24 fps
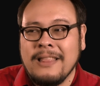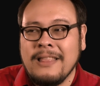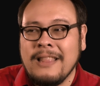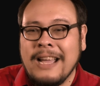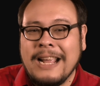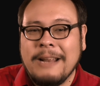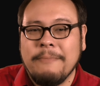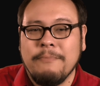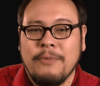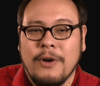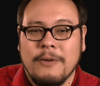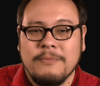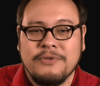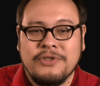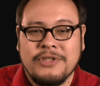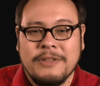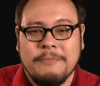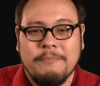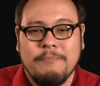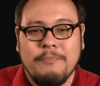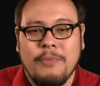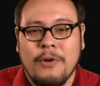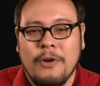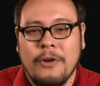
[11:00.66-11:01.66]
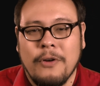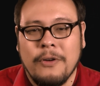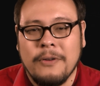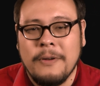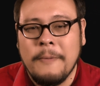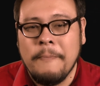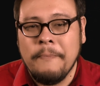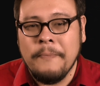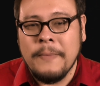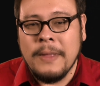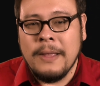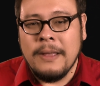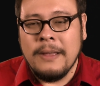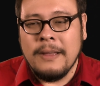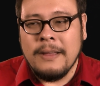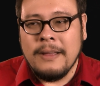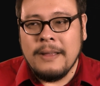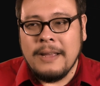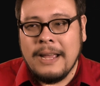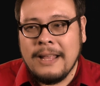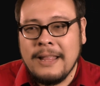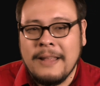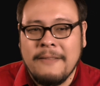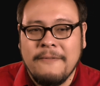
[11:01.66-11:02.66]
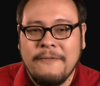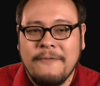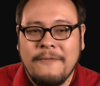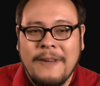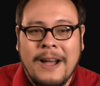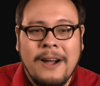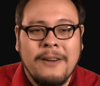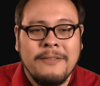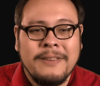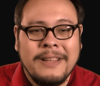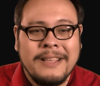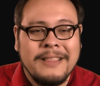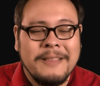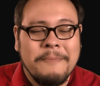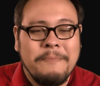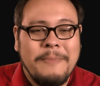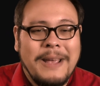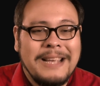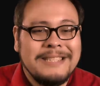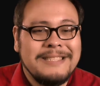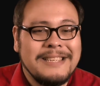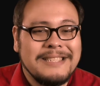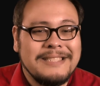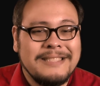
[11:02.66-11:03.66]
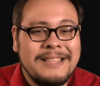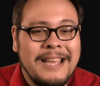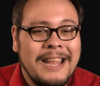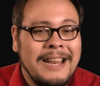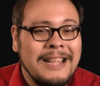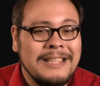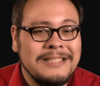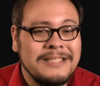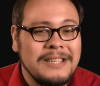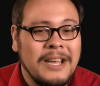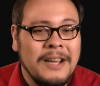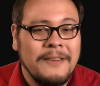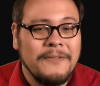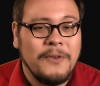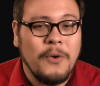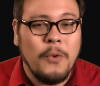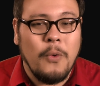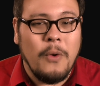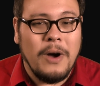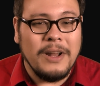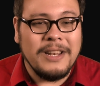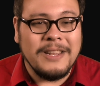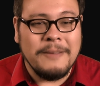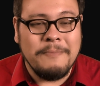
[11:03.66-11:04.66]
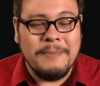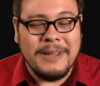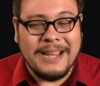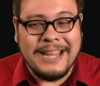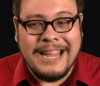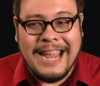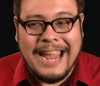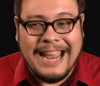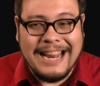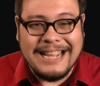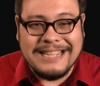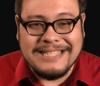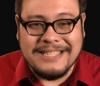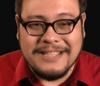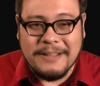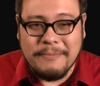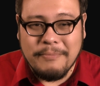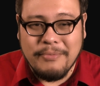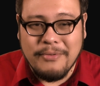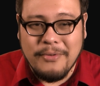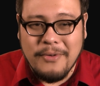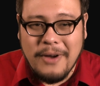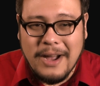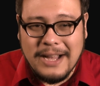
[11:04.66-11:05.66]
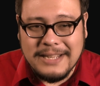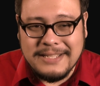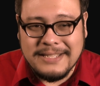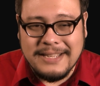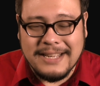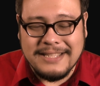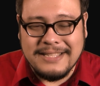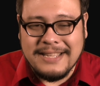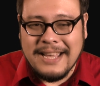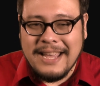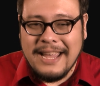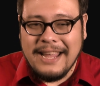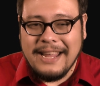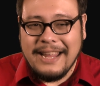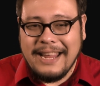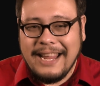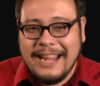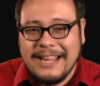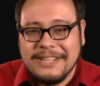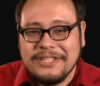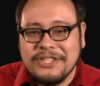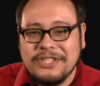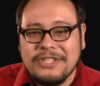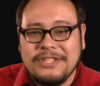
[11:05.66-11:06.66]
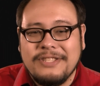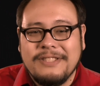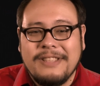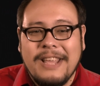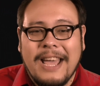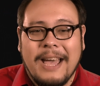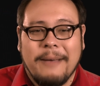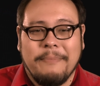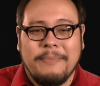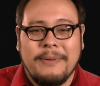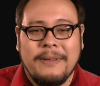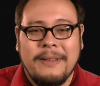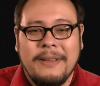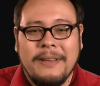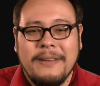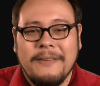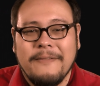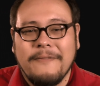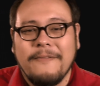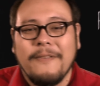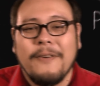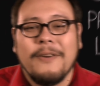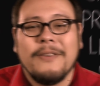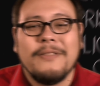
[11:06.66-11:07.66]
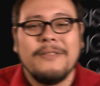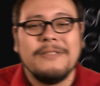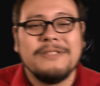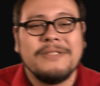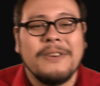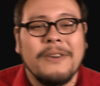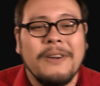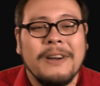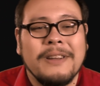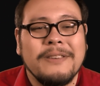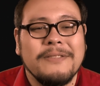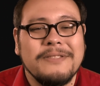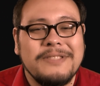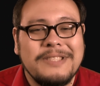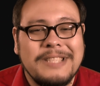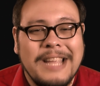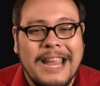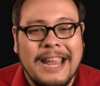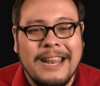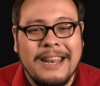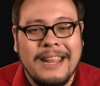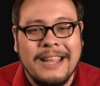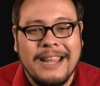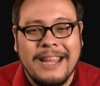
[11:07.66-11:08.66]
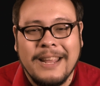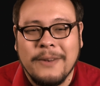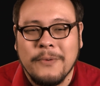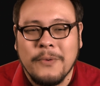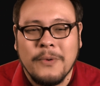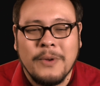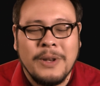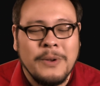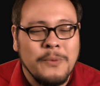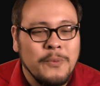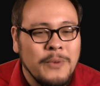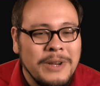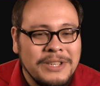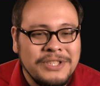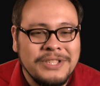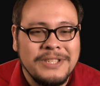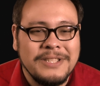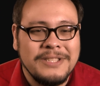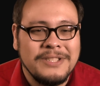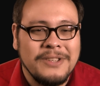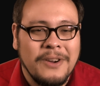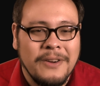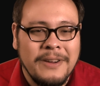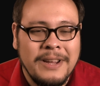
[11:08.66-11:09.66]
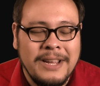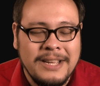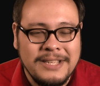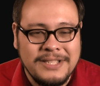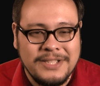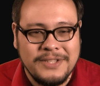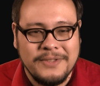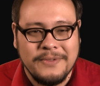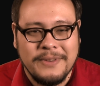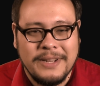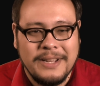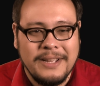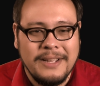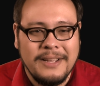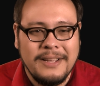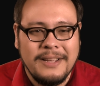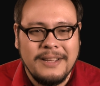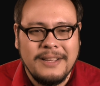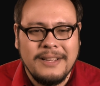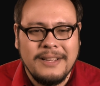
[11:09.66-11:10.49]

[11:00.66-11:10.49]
a light bulb should burn, and then founding the basic tenets of quantum mechanics in the process. Each step furthers our understanding and enriches our history.